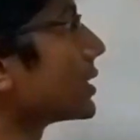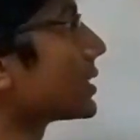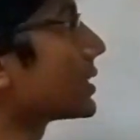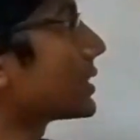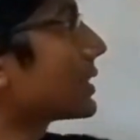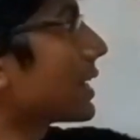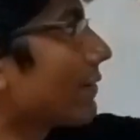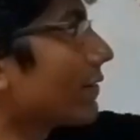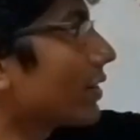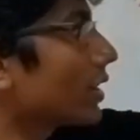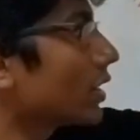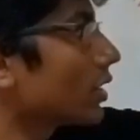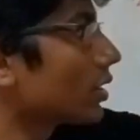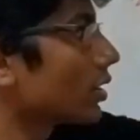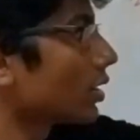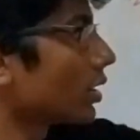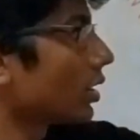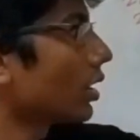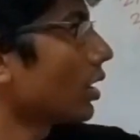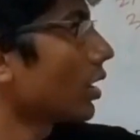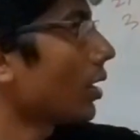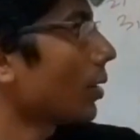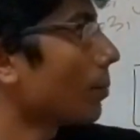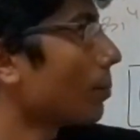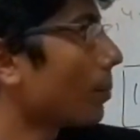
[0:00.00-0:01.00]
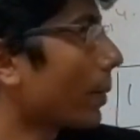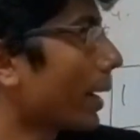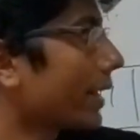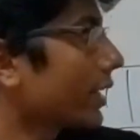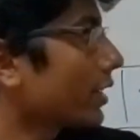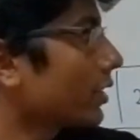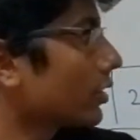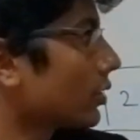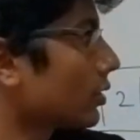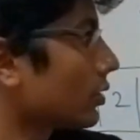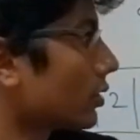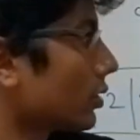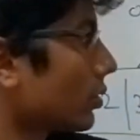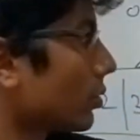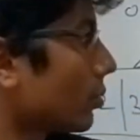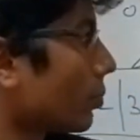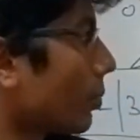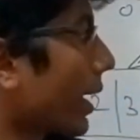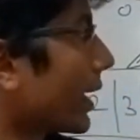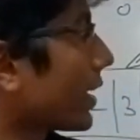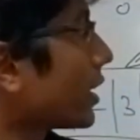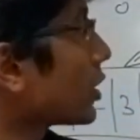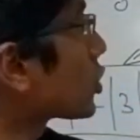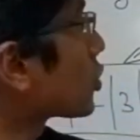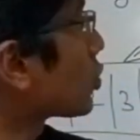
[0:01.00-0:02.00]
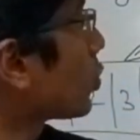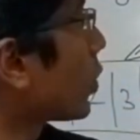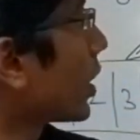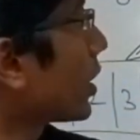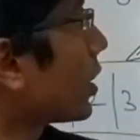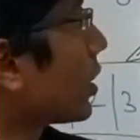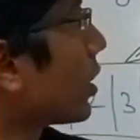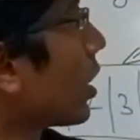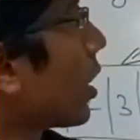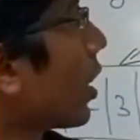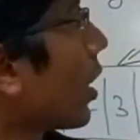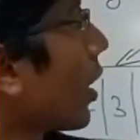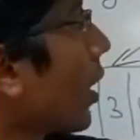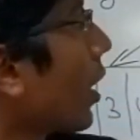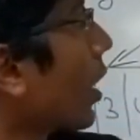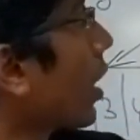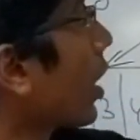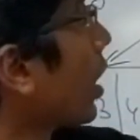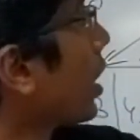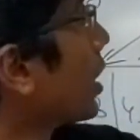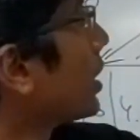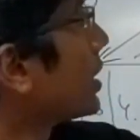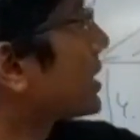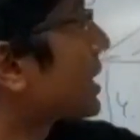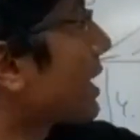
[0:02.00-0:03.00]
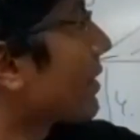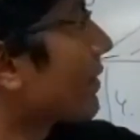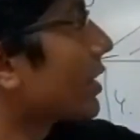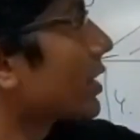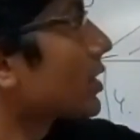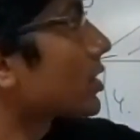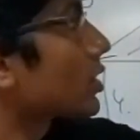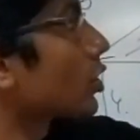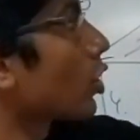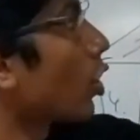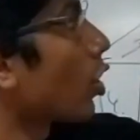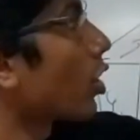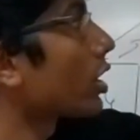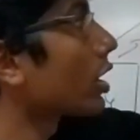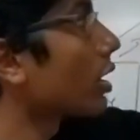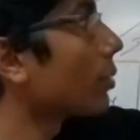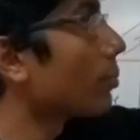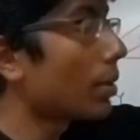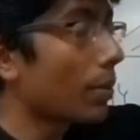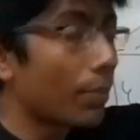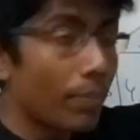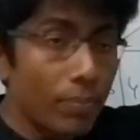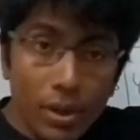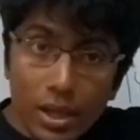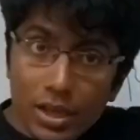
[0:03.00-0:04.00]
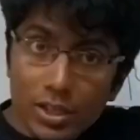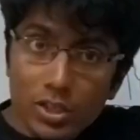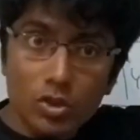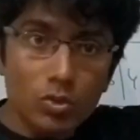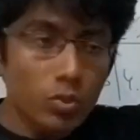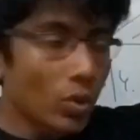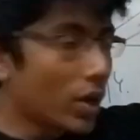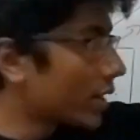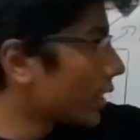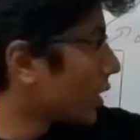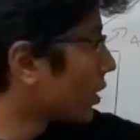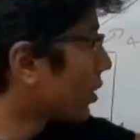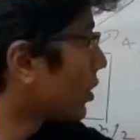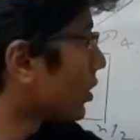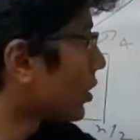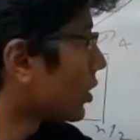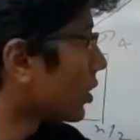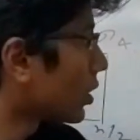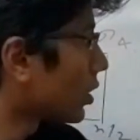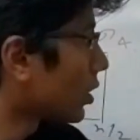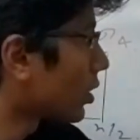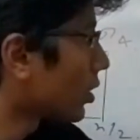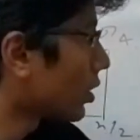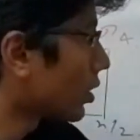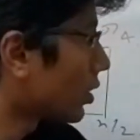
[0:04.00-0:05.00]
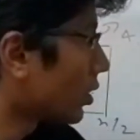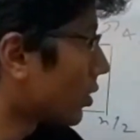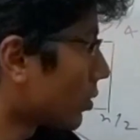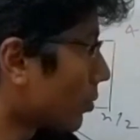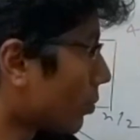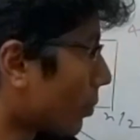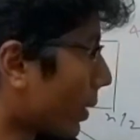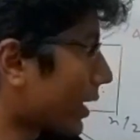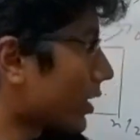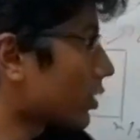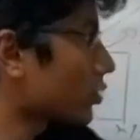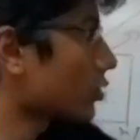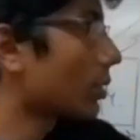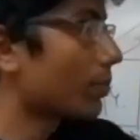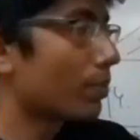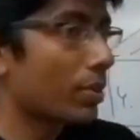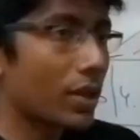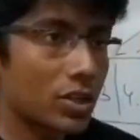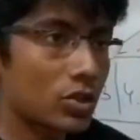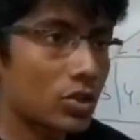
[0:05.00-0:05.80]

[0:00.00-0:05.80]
is 7, minus 1. 7 is an odd number, plus 1. Minus 1